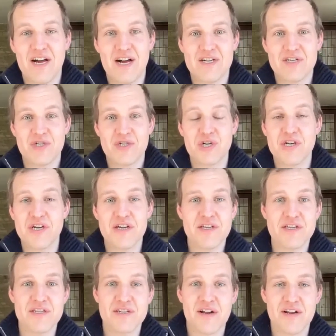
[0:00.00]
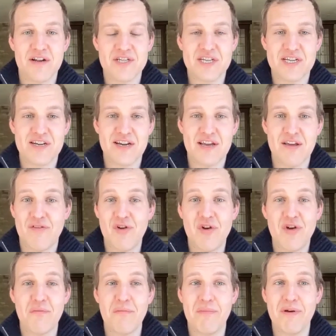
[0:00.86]
truly astonishing. Like, if
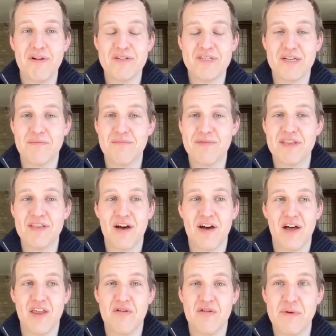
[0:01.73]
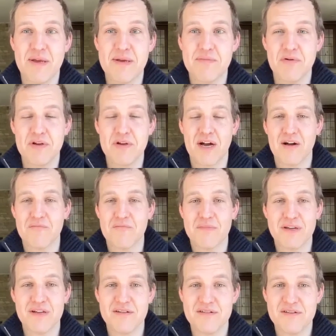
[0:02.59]
you can build something that other people can't
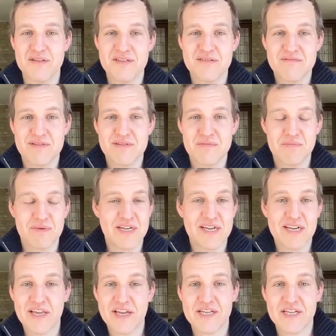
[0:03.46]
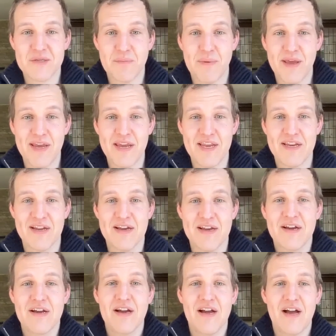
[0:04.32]
build, particularly at speed,
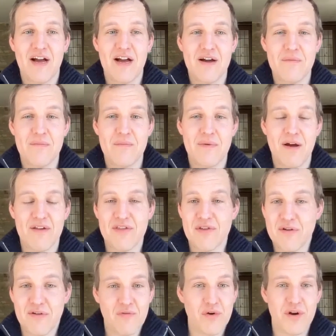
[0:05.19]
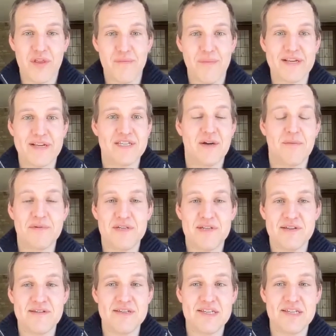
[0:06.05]
I think you have one of the best
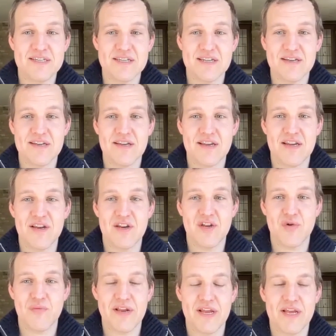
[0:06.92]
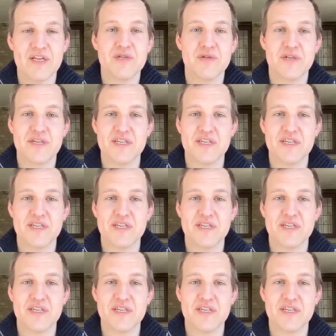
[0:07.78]
opportunities in human history